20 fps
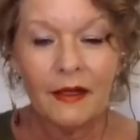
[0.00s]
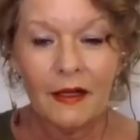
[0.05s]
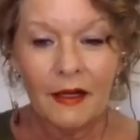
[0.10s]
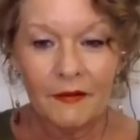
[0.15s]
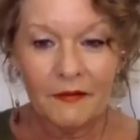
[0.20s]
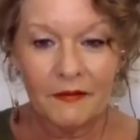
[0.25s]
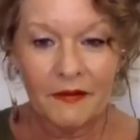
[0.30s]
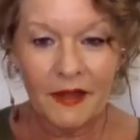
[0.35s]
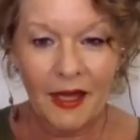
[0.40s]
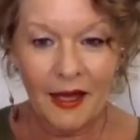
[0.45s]

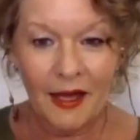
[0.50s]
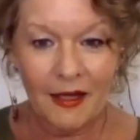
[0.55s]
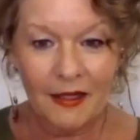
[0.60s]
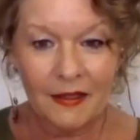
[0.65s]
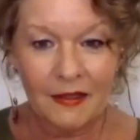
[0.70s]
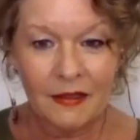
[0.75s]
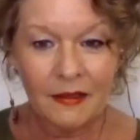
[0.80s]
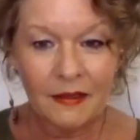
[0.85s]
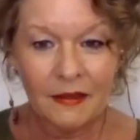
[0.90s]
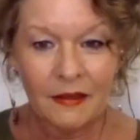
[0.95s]
of
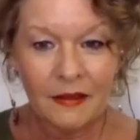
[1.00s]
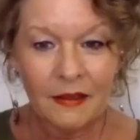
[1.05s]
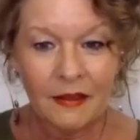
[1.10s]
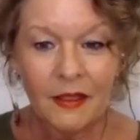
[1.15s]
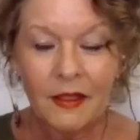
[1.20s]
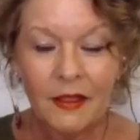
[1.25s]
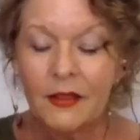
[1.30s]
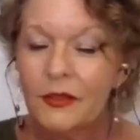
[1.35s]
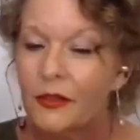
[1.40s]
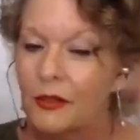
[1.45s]
that.
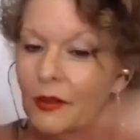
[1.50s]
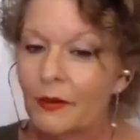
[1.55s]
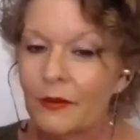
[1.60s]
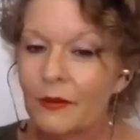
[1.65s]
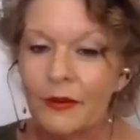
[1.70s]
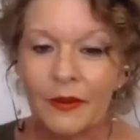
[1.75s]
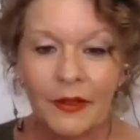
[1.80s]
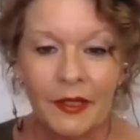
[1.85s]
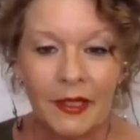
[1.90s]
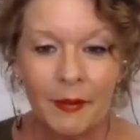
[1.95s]
Don't
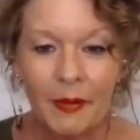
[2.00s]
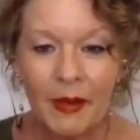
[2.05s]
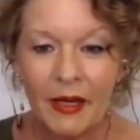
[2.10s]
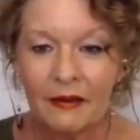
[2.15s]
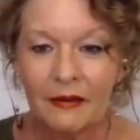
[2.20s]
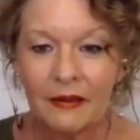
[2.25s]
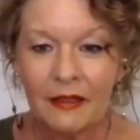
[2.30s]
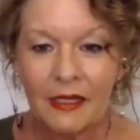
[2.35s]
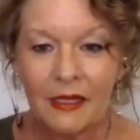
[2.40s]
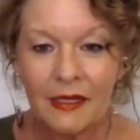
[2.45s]
worry
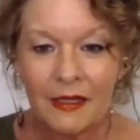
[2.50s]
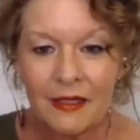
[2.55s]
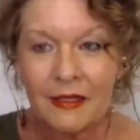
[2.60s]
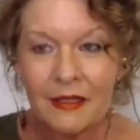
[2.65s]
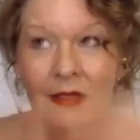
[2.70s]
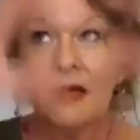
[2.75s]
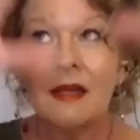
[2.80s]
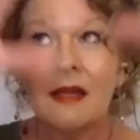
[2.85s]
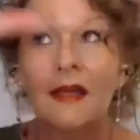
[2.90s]
about this.